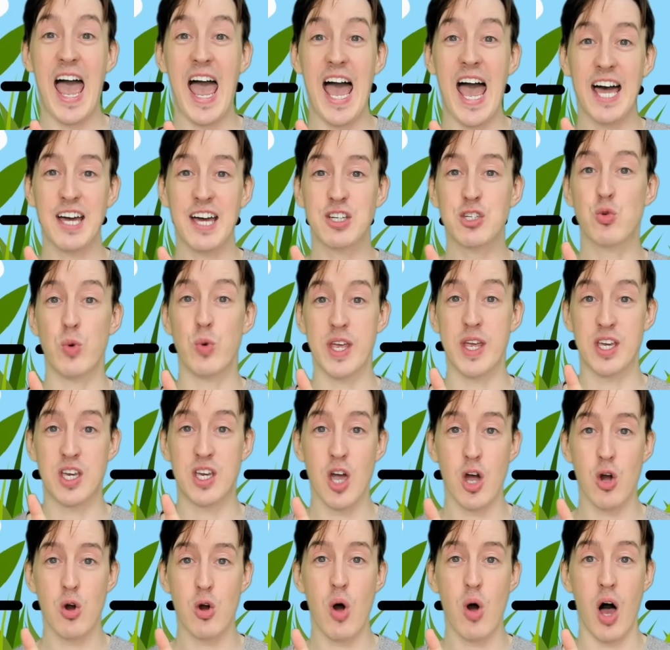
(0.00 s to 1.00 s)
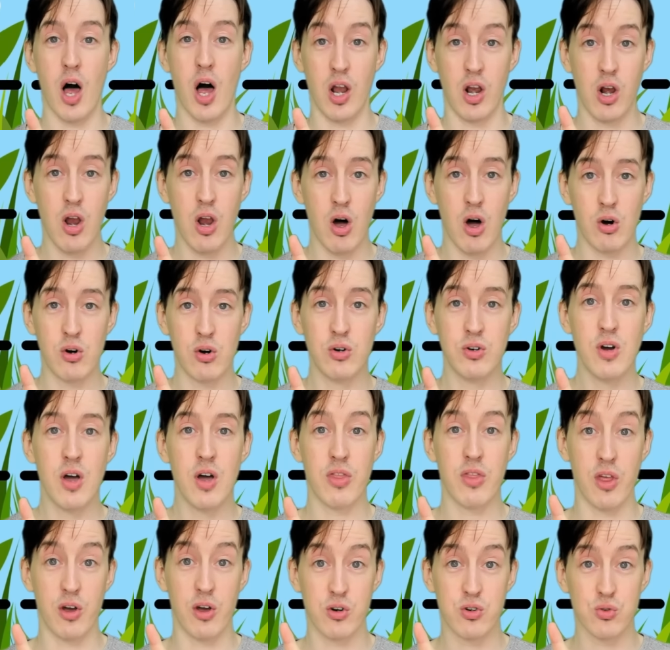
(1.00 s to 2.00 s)
And we go along
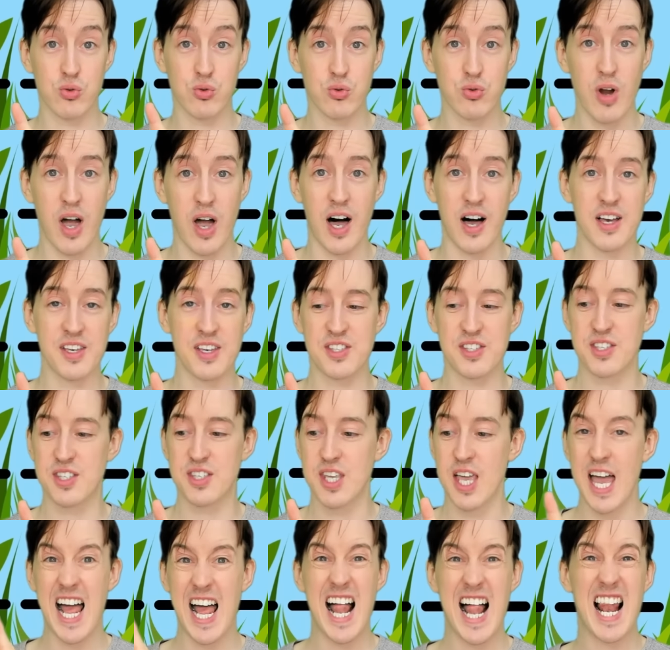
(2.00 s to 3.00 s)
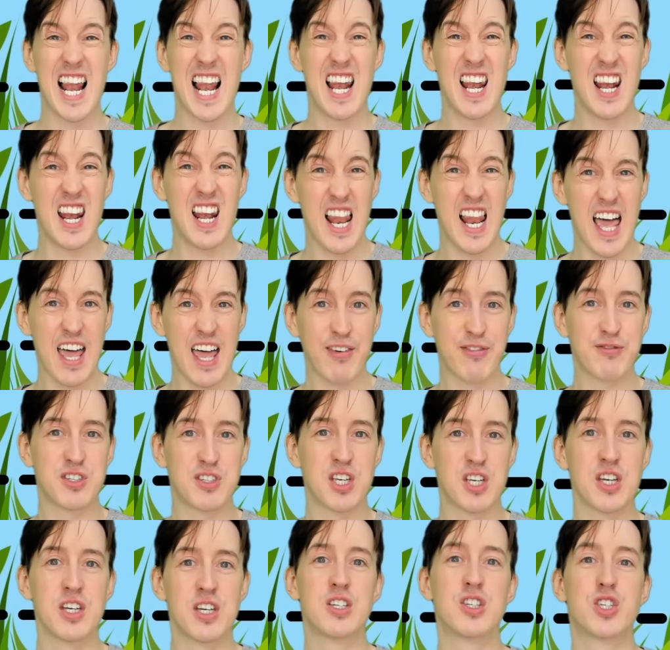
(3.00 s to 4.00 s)
the grass,
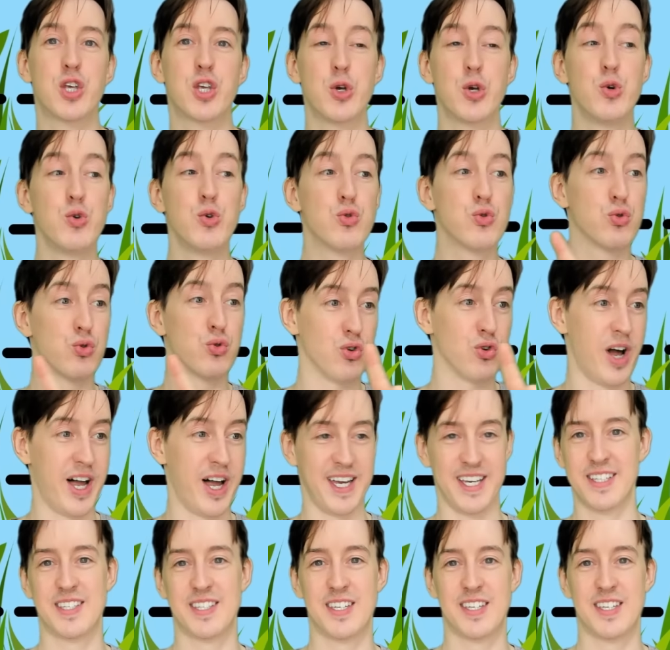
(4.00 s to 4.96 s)
left to right.